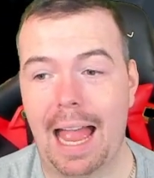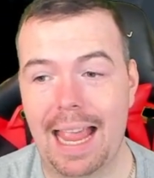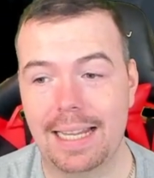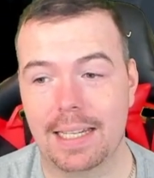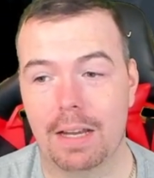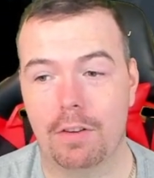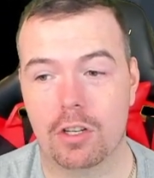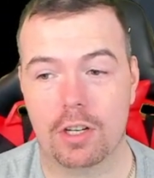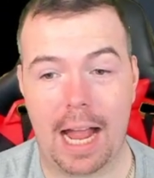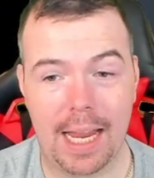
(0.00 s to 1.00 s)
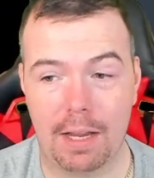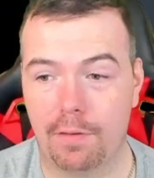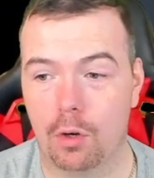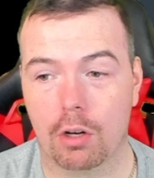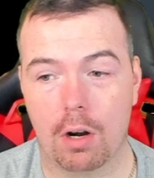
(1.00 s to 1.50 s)
88 vision,
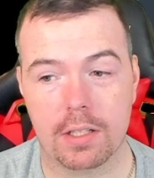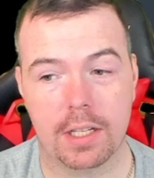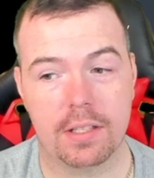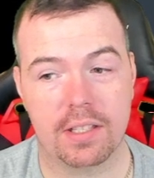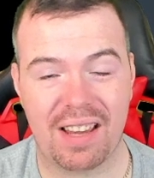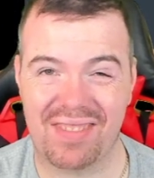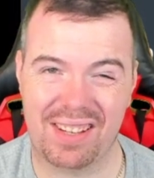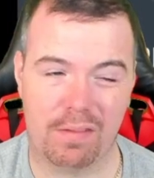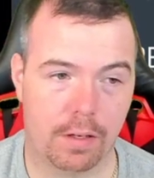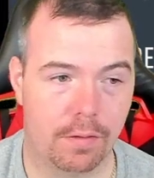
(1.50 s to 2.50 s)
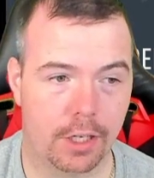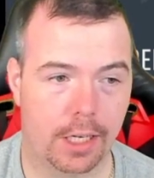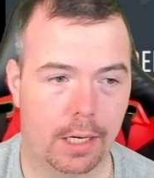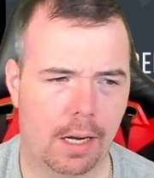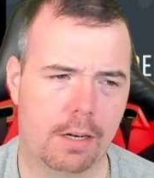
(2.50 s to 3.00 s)
84 crossing, 73 free
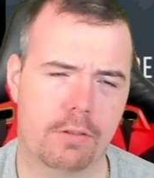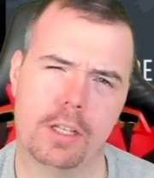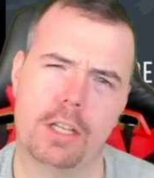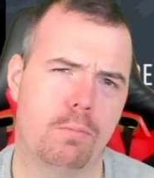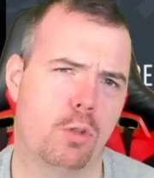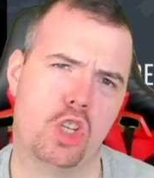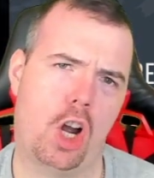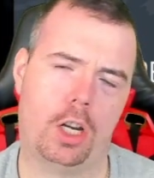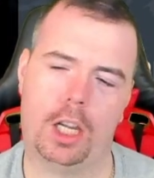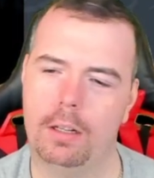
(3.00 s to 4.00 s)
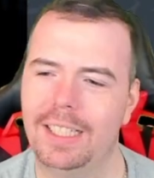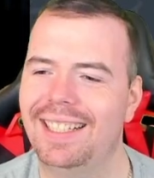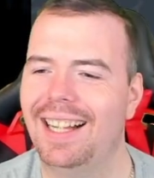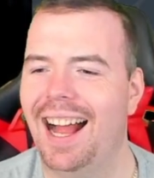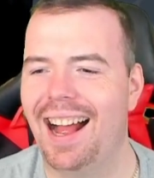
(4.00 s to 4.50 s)
kick accuracy, shocking.
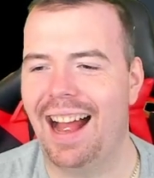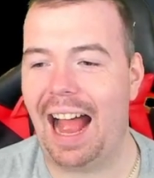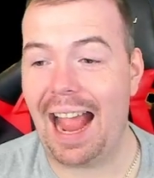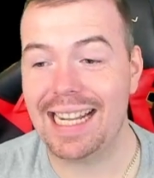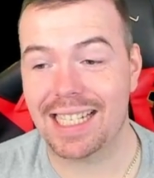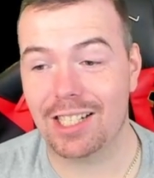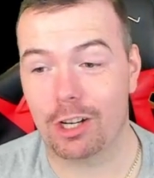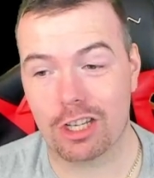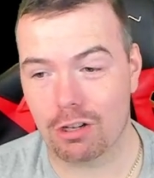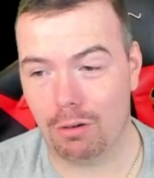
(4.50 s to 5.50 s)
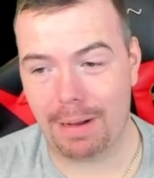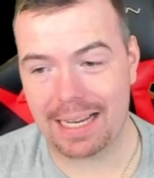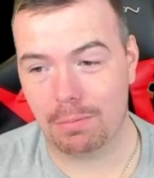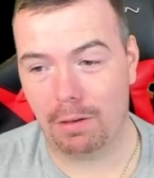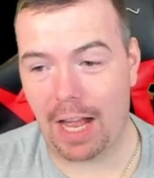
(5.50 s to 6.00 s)
89 short
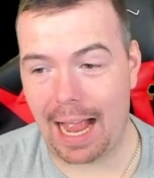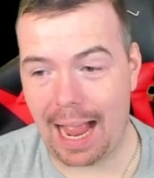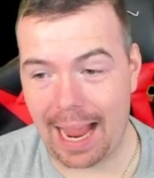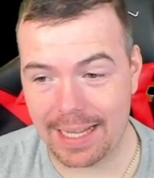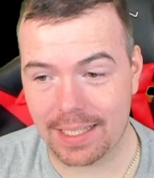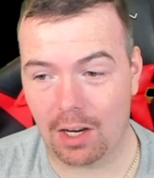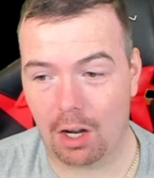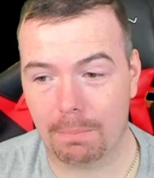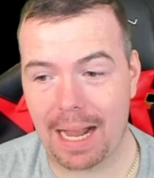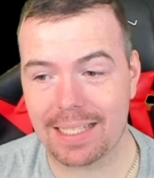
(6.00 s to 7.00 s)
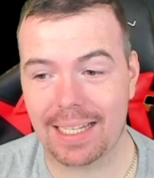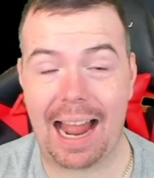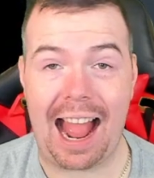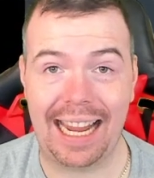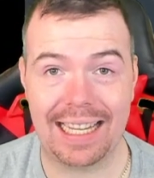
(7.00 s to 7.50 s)
passing with 80 long passing,
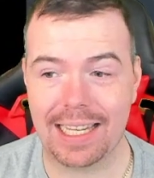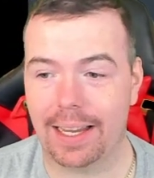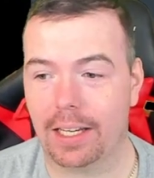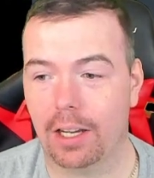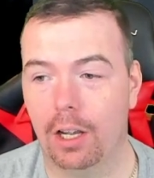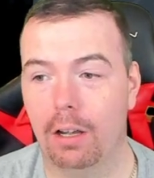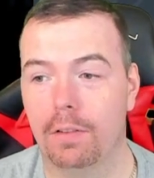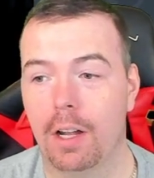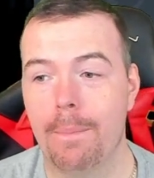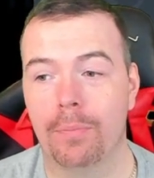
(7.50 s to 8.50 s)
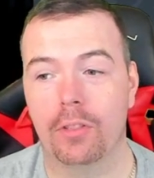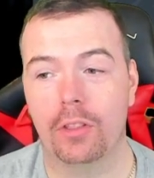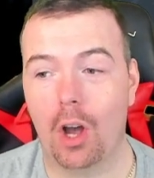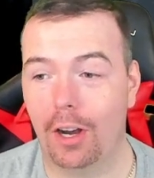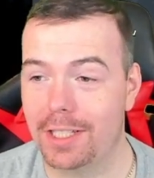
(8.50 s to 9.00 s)
88 curve,
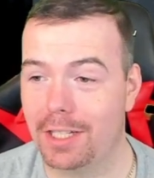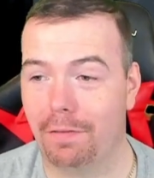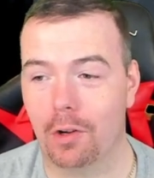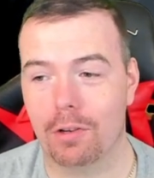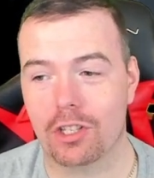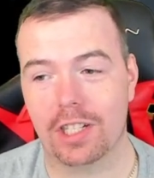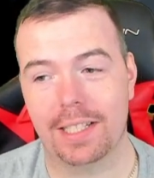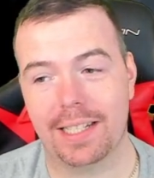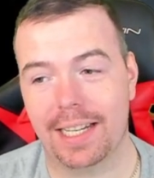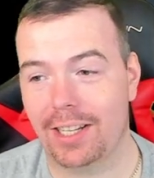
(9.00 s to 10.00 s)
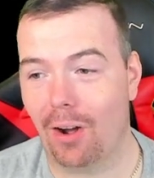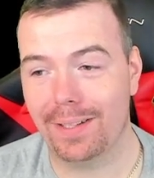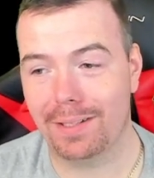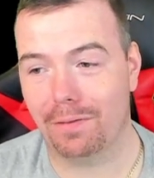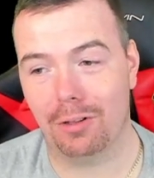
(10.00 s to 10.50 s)
94 agility,
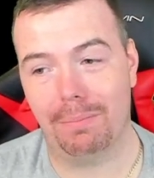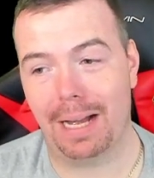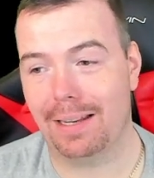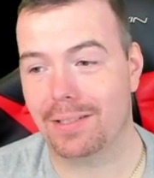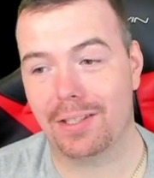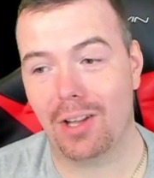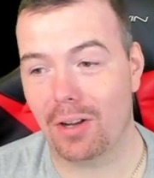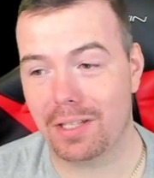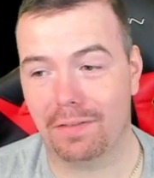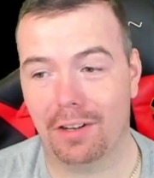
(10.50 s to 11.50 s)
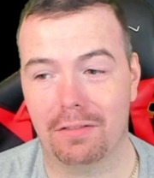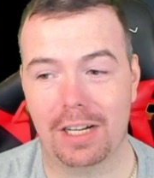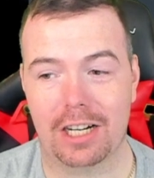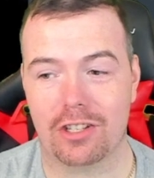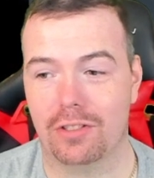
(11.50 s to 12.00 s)
94 balance, 95
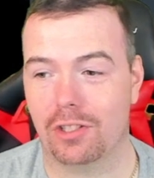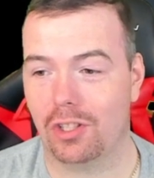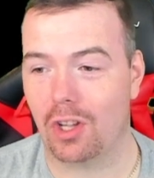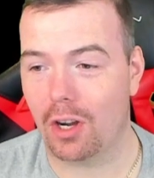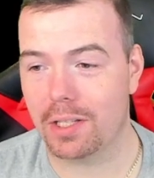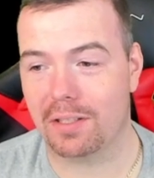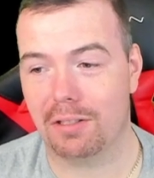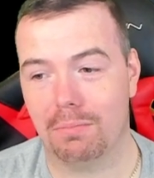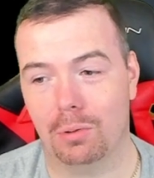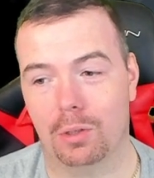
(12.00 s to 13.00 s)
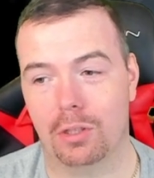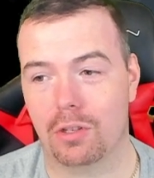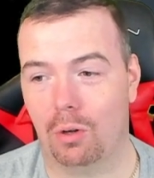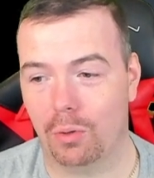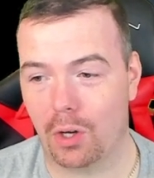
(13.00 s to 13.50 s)
reactions, 92 ball
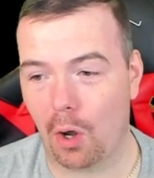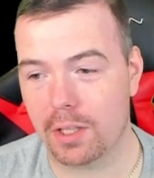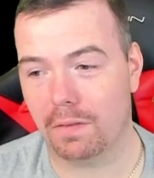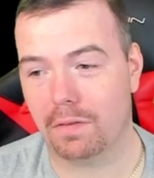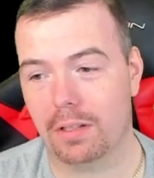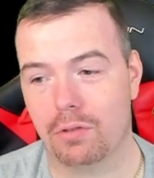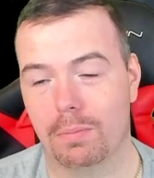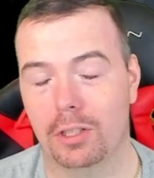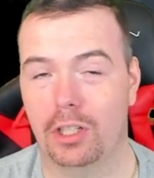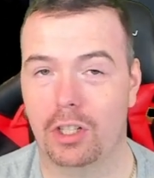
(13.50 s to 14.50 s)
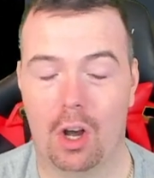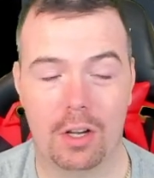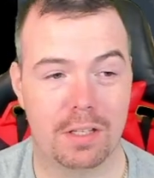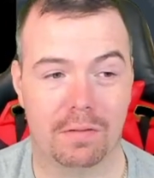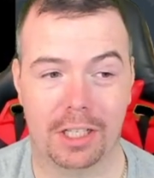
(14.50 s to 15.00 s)
control, 93 dribbling and
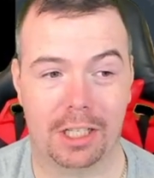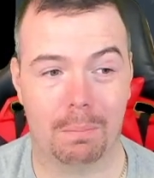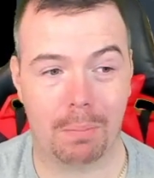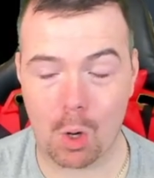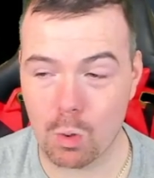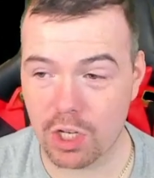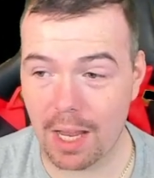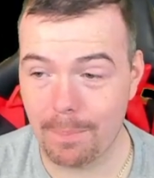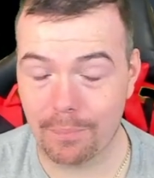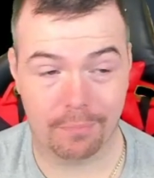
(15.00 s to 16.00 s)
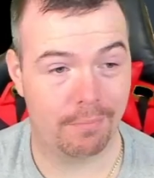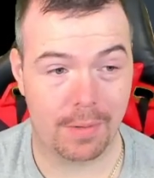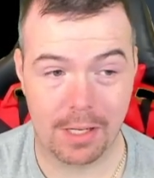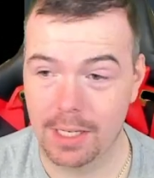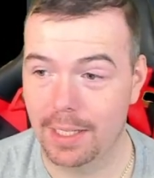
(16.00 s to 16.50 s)
93 composure.
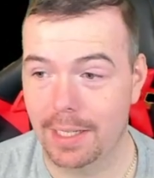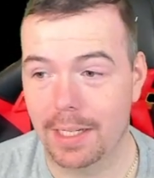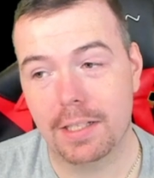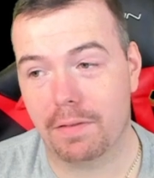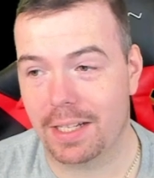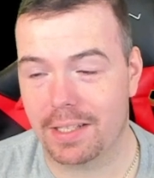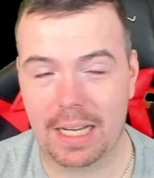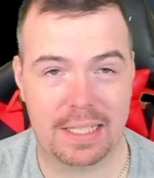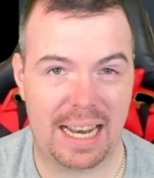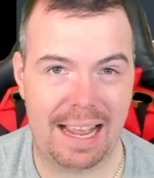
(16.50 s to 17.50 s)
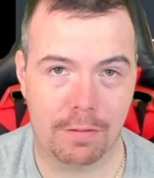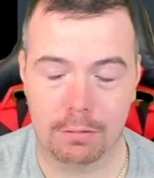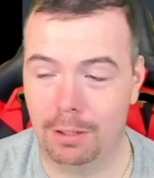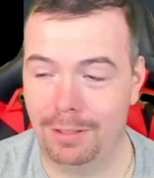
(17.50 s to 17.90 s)
Defenders, that's enough.